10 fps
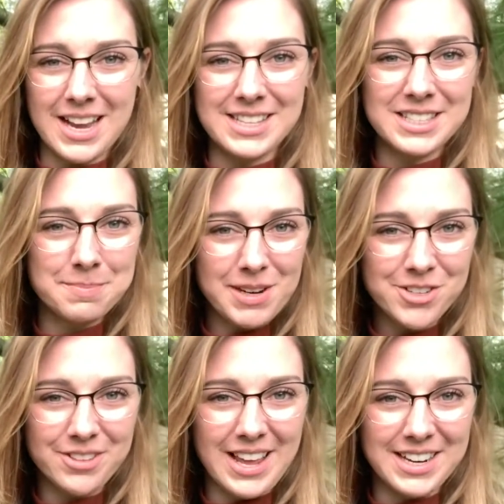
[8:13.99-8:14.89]
and
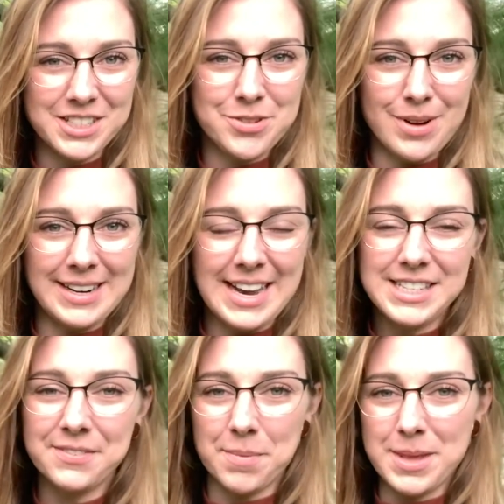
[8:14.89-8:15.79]
special thanks to our
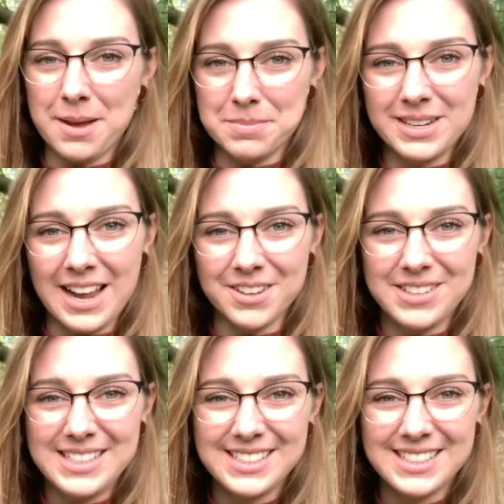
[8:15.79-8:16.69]
guests from the Humber
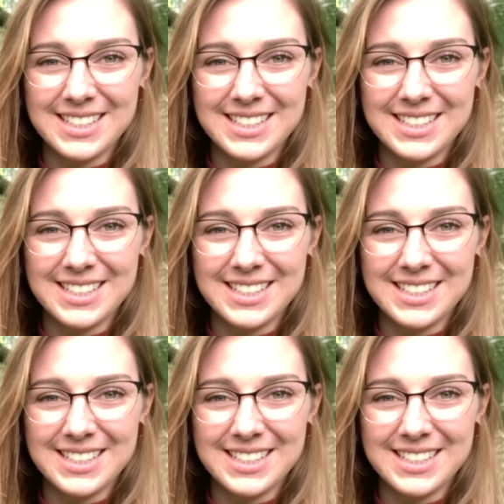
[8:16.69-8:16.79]
Galleries.